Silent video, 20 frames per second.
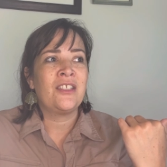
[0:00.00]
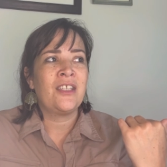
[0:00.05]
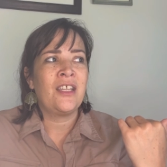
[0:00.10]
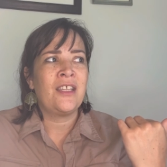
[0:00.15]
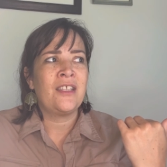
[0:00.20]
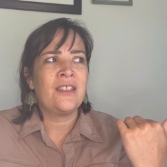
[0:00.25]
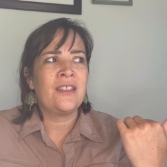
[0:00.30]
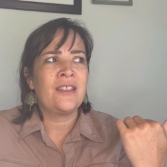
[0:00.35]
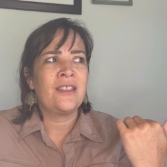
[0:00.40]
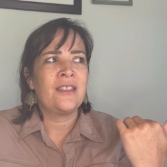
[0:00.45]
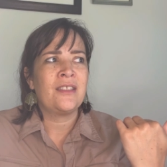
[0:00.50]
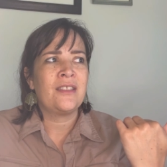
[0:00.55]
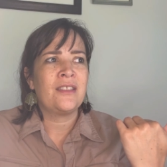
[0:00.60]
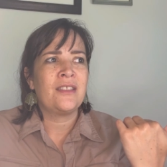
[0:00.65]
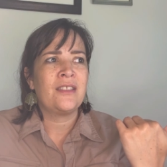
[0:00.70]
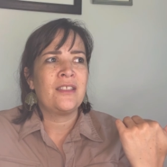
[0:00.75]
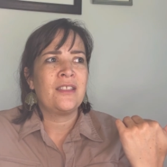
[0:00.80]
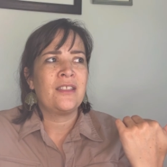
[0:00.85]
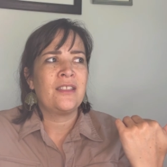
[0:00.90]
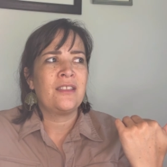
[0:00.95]
says,
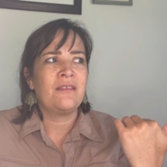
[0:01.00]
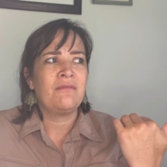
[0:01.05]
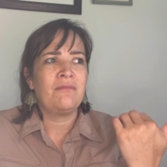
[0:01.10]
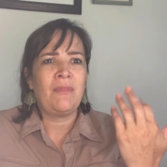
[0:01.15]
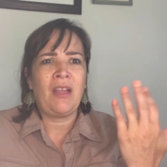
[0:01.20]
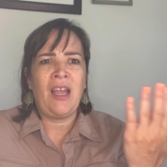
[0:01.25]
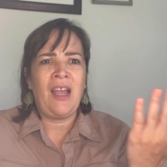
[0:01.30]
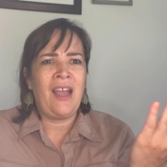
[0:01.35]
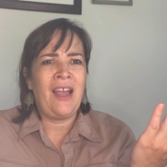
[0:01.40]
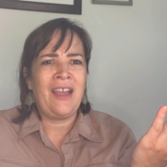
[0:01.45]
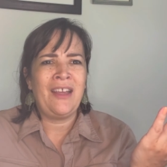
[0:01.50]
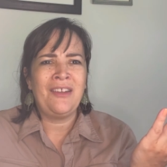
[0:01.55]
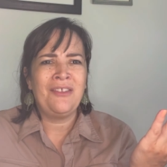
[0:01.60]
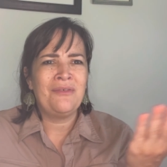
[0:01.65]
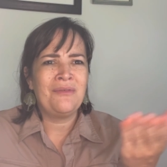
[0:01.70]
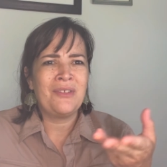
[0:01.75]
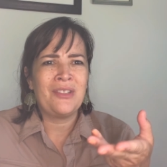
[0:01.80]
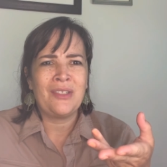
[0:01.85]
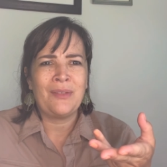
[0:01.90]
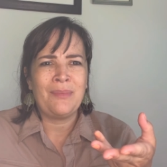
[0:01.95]
I
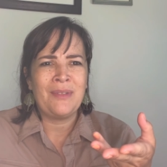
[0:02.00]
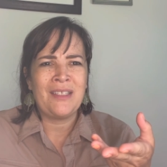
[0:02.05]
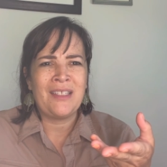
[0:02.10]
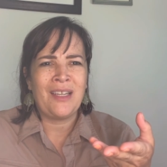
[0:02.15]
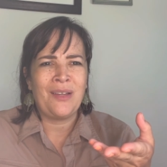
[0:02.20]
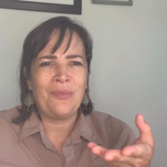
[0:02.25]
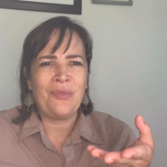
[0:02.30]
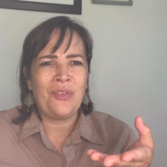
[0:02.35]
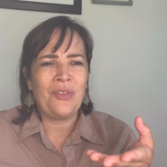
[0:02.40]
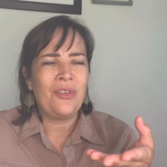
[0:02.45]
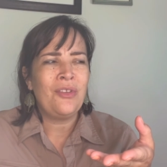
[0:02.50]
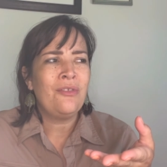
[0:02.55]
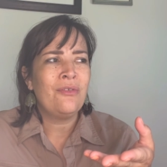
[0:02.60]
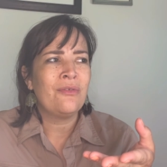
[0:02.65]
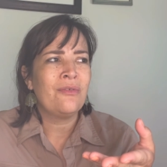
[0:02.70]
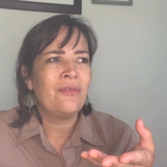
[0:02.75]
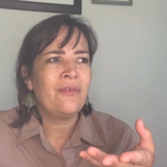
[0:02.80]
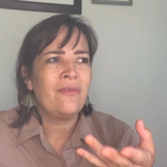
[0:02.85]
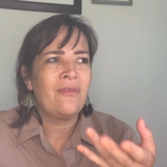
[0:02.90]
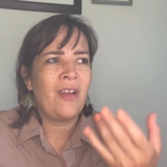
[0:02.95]
don't want to spend time with
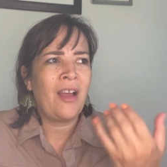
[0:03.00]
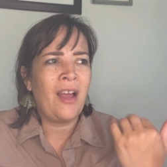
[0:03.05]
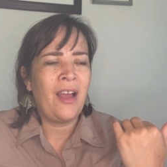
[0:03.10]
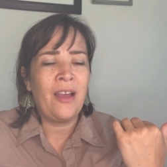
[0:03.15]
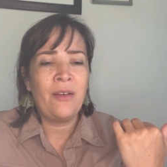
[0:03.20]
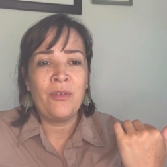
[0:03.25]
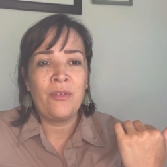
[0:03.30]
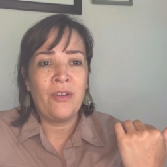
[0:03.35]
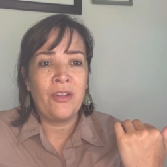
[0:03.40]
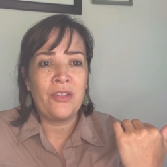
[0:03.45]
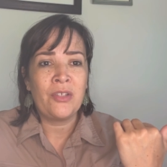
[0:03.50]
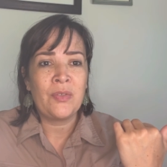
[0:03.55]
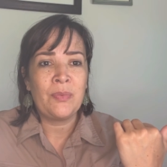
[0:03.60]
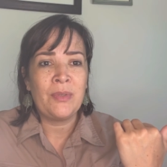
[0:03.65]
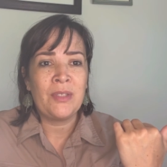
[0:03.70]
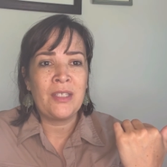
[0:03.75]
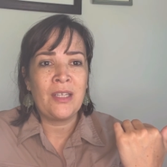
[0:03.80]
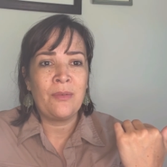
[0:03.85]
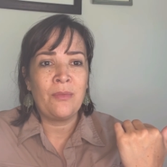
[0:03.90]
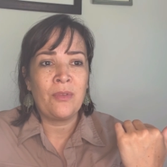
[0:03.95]
you. I would rather
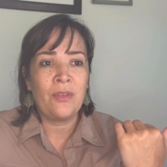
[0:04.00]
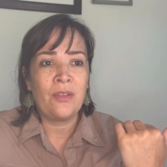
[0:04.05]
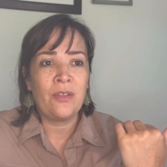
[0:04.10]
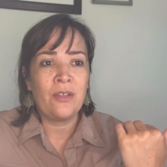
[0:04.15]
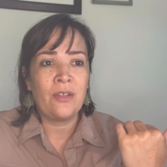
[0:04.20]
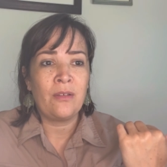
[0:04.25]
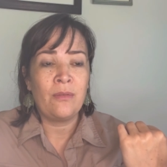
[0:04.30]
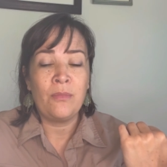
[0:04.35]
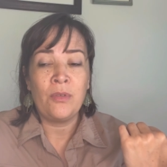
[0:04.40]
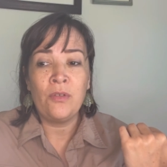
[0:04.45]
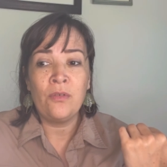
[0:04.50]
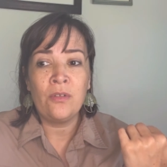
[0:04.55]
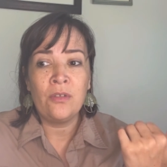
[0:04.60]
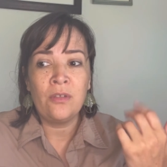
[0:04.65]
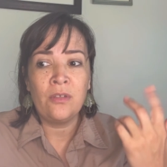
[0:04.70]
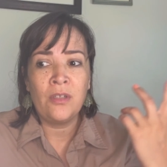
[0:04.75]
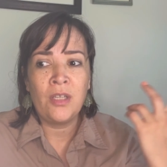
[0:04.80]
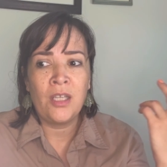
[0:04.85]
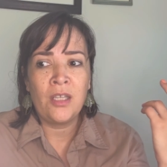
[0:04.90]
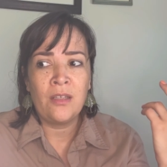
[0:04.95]
spend time with the
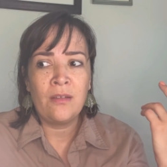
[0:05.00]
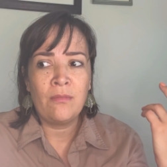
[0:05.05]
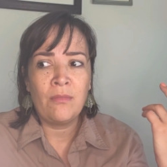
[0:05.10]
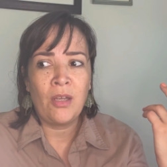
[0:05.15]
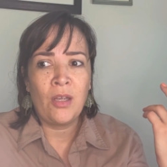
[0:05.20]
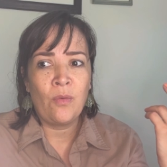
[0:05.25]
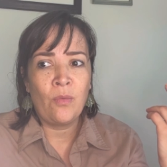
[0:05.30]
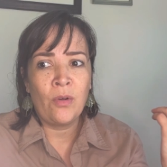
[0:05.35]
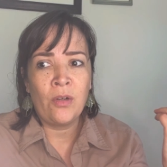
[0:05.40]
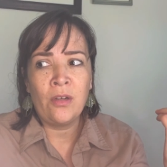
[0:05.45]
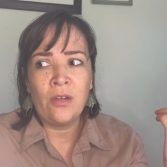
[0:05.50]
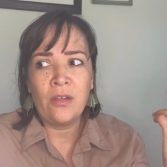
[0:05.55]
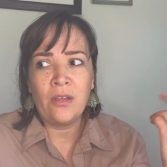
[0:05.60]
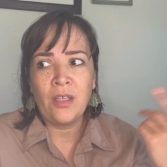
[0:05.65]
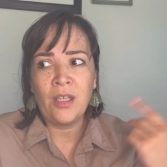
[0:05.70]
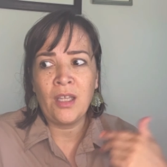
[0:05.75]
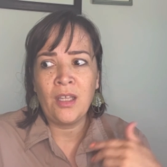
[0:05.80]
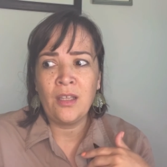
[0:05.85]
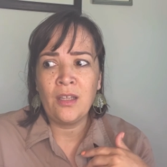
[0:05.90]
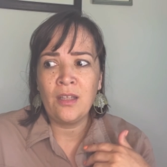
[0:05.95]
computer and my work
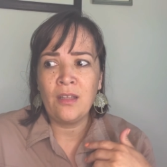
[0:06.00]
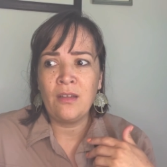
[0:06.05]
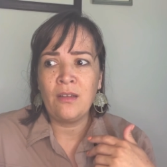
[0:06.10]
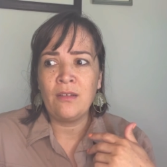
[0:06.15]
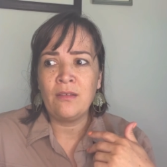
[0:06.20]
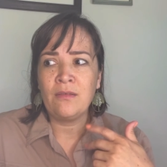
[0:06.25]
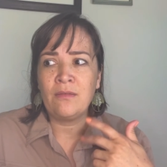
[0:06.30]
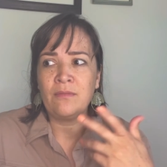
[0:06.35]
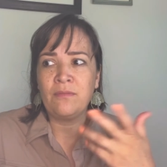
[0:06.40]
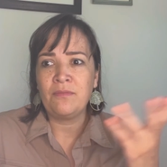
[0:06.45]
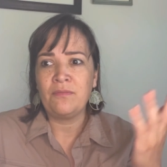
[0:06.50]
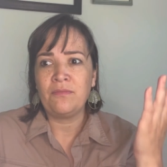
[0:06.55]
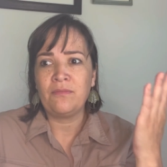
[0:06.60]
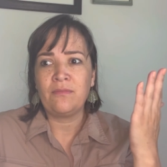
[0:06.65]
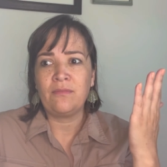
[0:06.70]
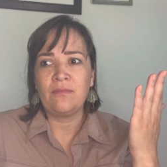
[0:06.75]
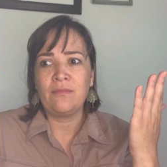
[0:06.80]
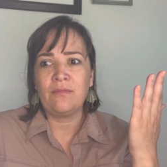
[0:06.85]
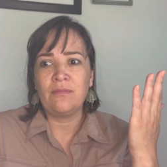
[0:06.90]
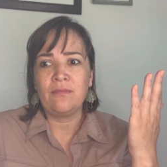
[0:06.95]
and
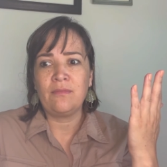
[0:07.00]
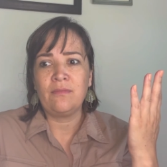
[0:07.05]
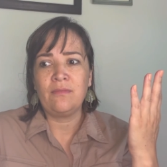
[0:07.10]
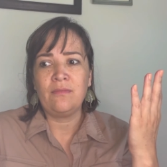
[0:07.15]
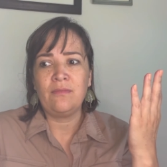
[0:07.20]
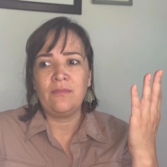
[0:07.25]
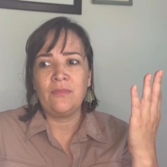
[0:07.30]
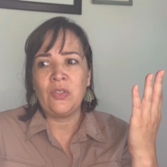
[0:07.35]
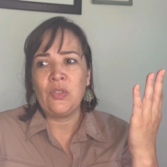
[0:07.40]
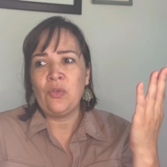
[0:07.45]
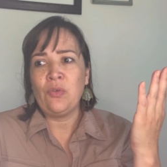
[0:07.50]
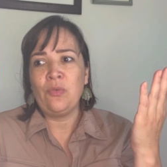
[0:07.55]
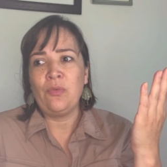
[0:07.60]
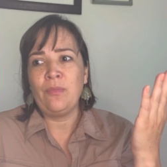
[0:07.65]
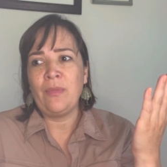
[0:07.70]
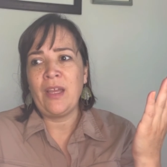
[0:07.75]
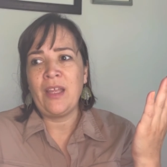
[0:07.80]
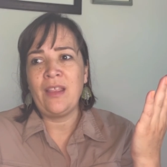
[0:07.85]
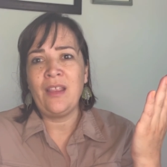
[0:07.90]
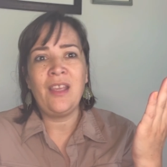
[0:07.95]
doing
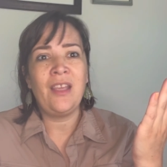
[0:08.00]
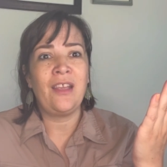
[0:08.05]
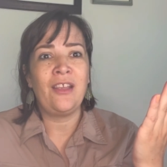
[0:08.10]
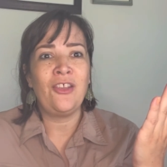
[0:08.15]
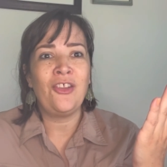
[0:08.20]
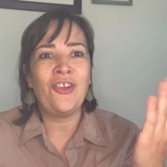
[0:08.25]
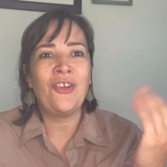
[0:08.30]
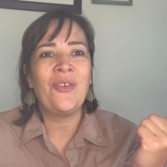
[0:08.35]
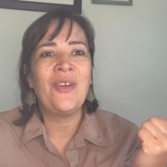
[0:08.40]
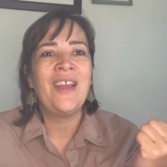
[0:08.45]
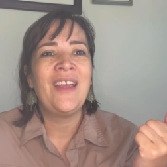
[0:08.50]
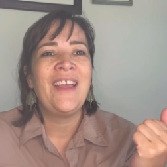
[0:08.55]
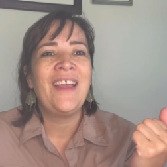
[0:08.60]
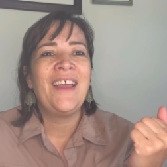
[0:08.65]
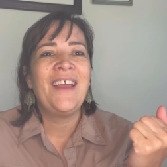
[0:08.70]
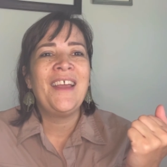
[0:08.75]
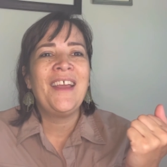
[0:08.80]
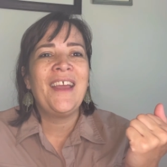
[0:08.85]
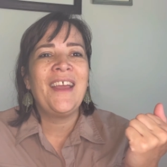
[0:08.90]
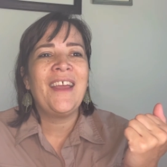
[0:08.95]
my thing, you know?
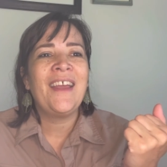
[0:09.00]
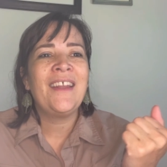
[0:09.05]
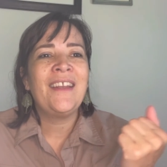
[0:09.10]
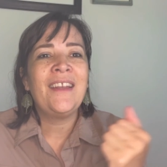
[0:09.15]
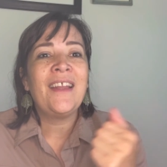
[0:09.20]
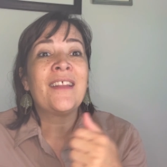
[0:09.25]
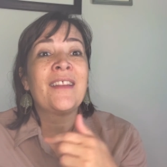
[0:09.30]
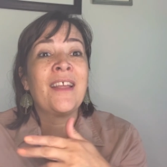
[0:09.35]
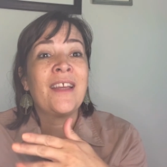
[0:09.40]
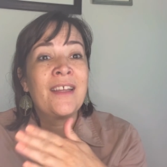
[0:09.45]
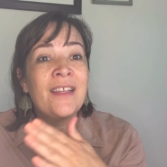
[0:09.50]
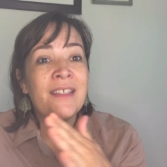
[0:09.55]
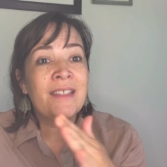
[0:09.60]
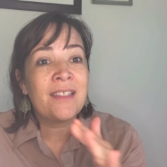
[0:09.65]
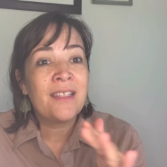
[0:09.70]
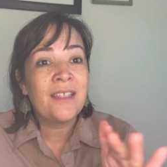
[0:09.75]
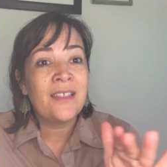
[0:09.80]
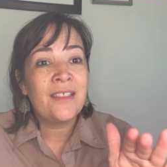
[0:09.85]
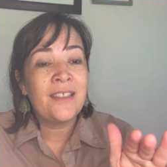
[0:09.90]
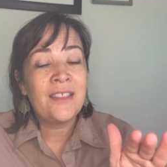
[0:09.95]
And like I
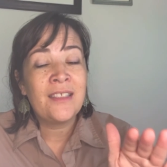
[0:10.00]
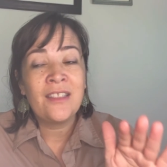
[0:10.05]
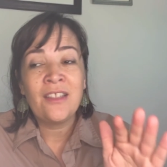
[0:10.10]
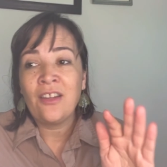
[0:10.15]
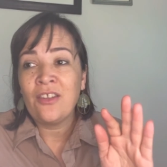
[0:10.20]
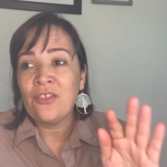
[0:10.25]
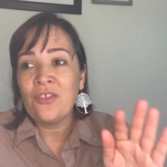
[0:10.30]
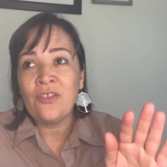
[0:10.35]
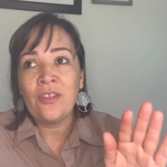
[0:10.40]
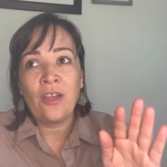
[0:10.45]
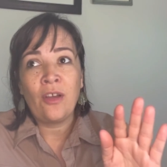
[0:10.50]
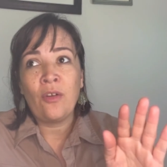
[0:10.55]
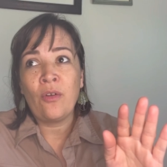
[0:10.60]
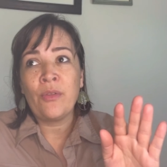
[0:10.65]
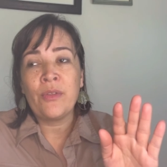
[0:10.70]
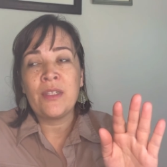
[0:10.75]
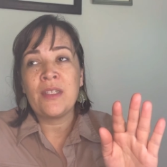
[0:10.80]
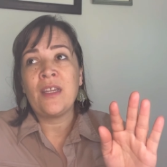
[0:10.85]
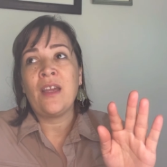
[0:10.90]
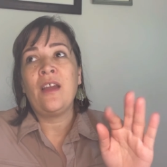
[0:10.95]
said, he did not do that all
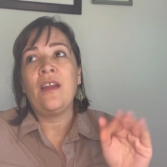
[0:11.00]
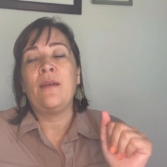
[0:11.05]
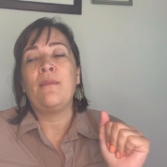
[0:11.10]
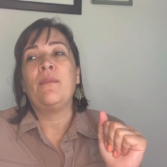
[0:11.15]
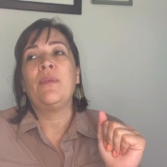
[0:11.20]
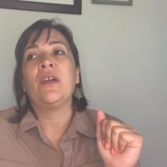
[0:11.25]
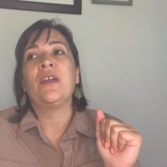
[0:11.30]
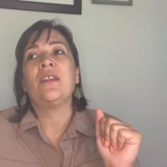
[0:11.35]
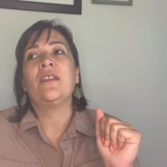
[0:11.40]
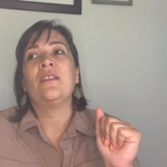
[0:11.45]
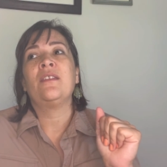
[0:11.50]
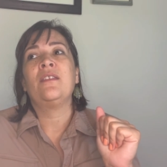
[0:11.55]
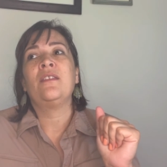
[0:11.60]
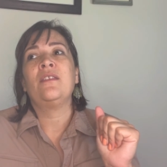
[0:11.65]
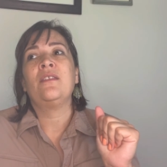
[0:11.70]
the time, but